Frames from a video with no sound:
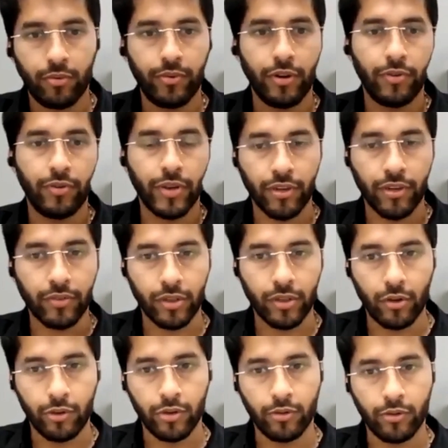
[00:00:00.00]
we are working with a
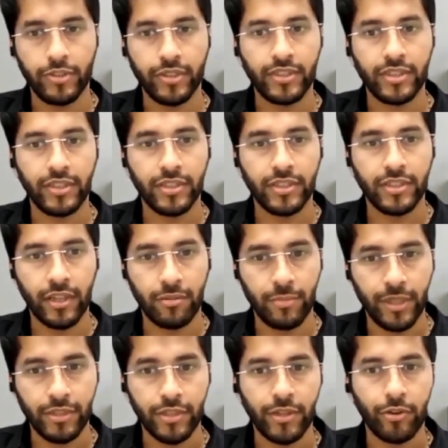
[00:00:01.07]
lot of VCs and
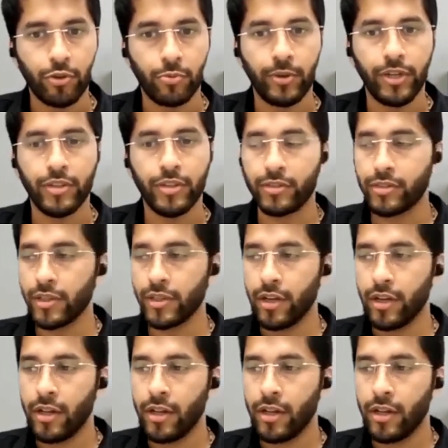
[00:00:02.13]
major incubators.